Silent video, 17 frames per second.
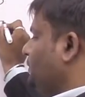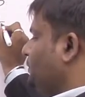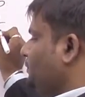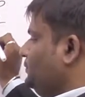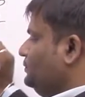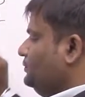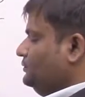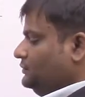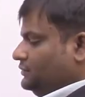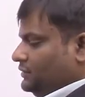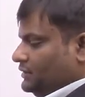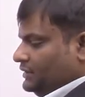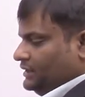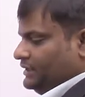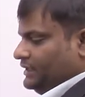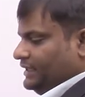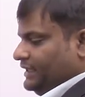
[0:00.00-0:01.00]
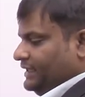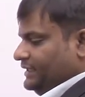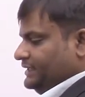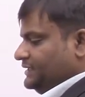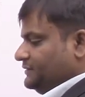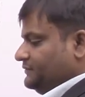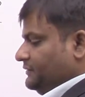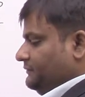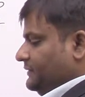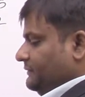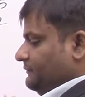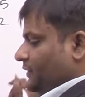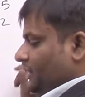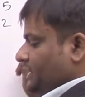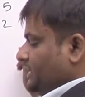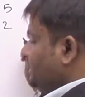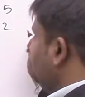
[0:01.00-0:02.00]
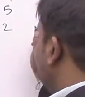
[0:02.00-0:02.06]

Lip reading: 2 and this will be what?